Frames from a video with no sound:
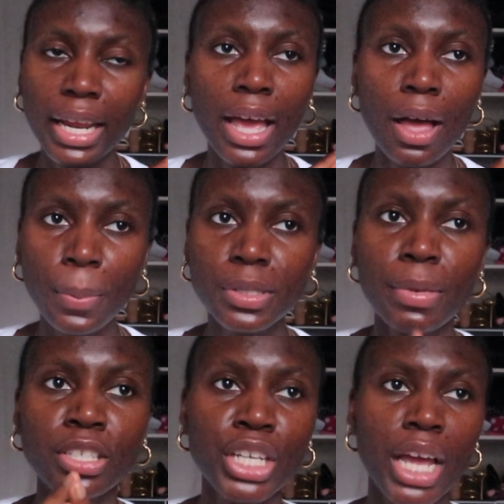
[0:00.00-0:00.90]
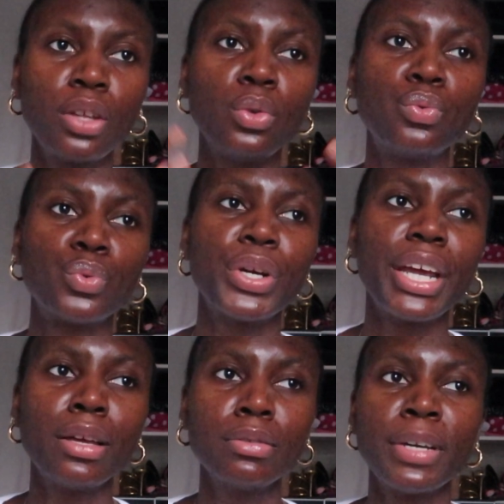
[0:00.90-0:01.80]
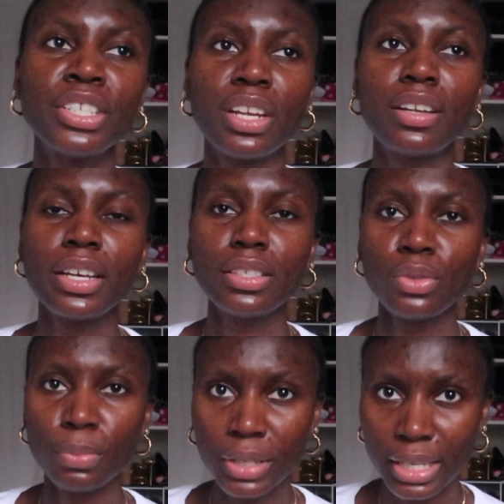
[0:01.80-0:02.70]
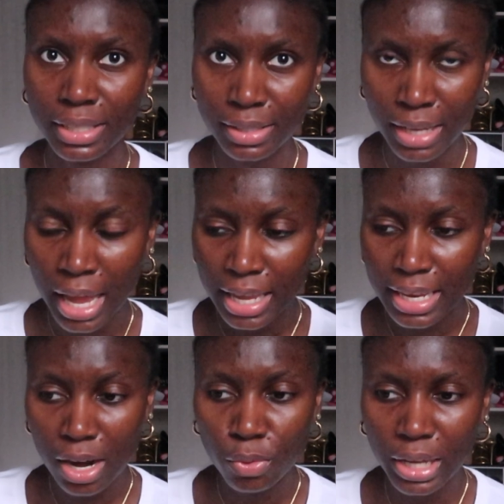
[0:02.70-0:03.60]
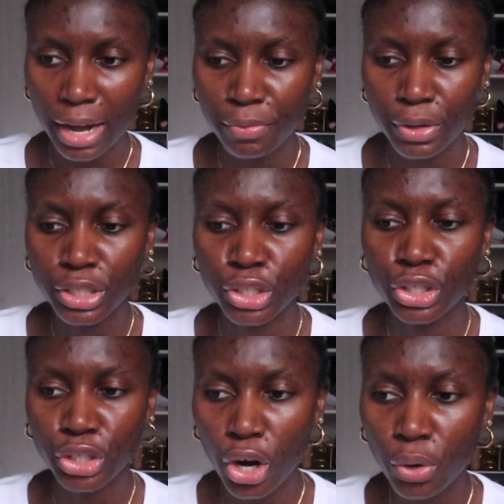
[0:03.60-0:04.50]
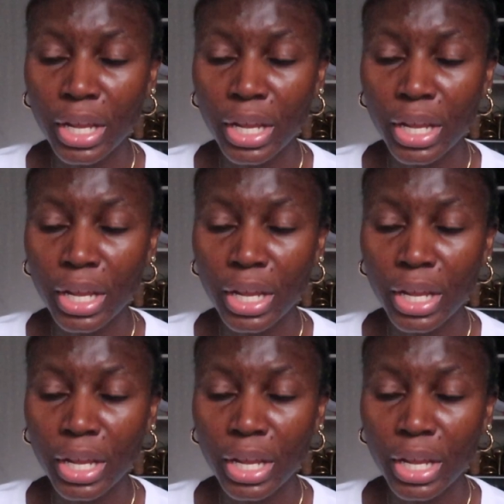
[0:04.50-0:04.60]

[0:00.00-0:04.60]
It helps my channel grow. It helps my channel get to places that I would like for it to go,